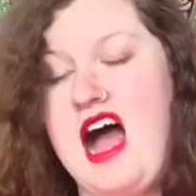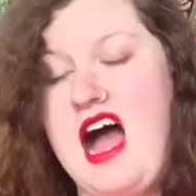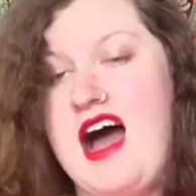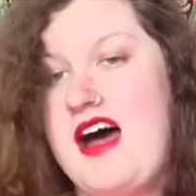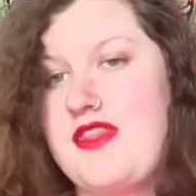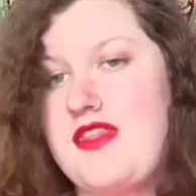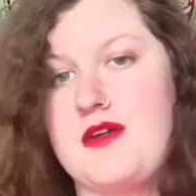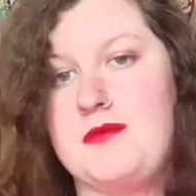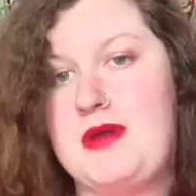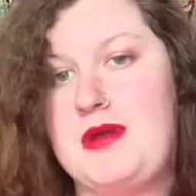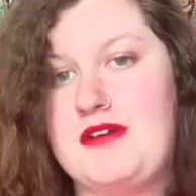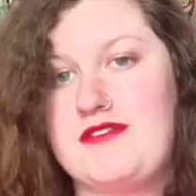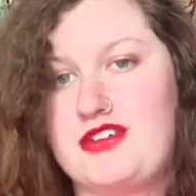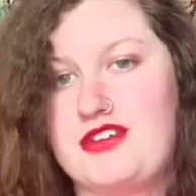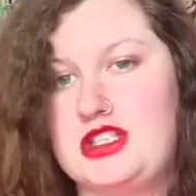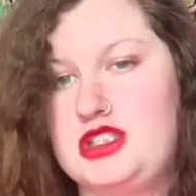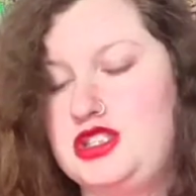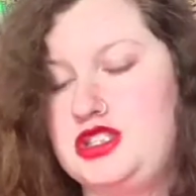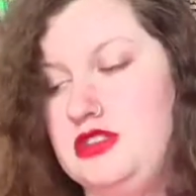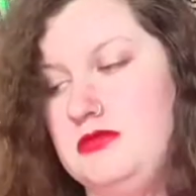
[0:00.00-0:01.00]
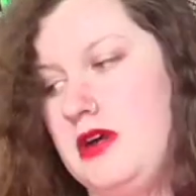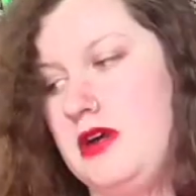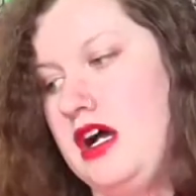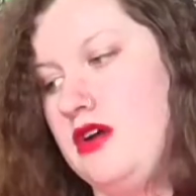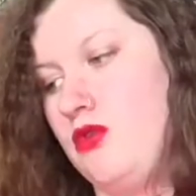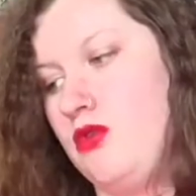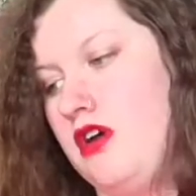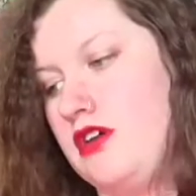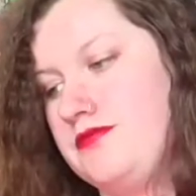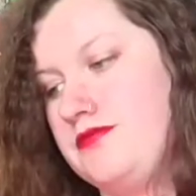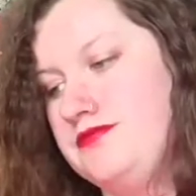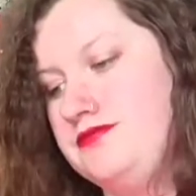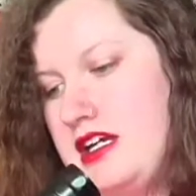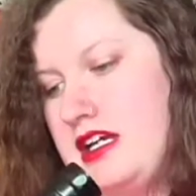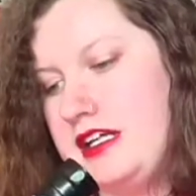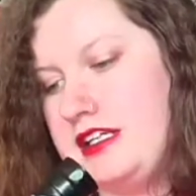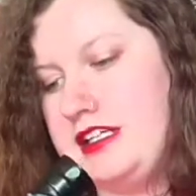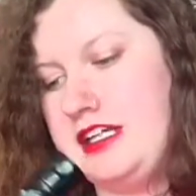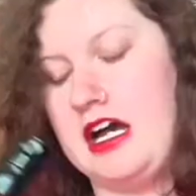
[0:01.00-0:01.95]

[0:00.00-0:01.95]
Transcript: other beverage you might want. And